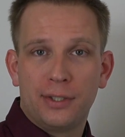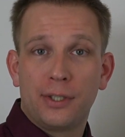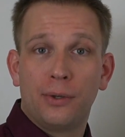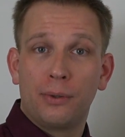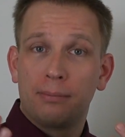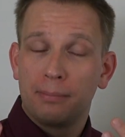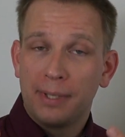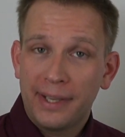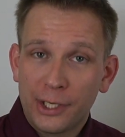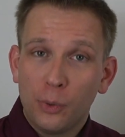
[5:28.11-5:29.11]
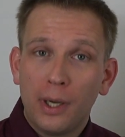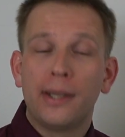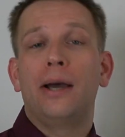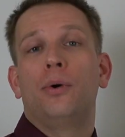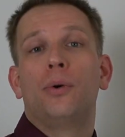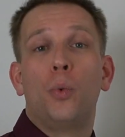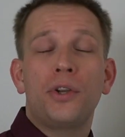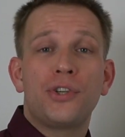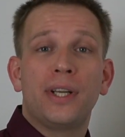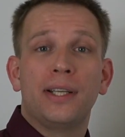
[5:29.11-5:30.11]
So like you are now
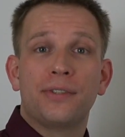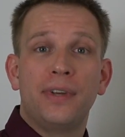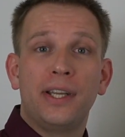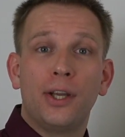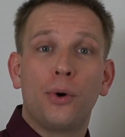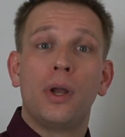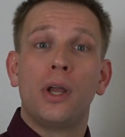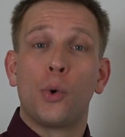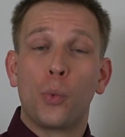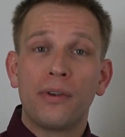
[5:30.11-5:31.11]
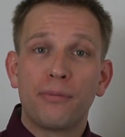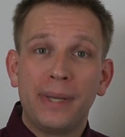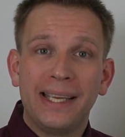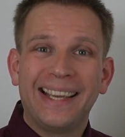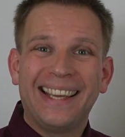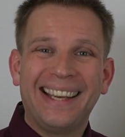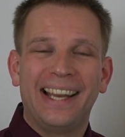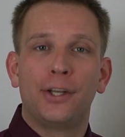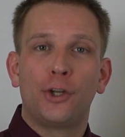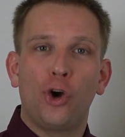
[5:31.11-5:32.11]
watching this video with me in
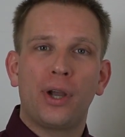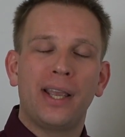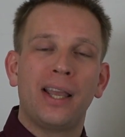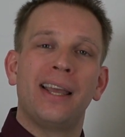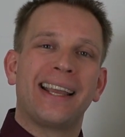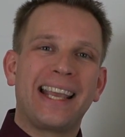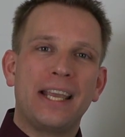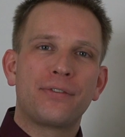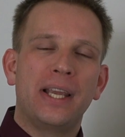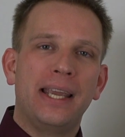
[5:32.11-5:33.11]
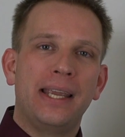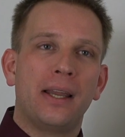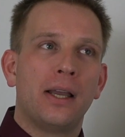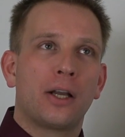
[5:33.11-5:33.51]
it talking gives a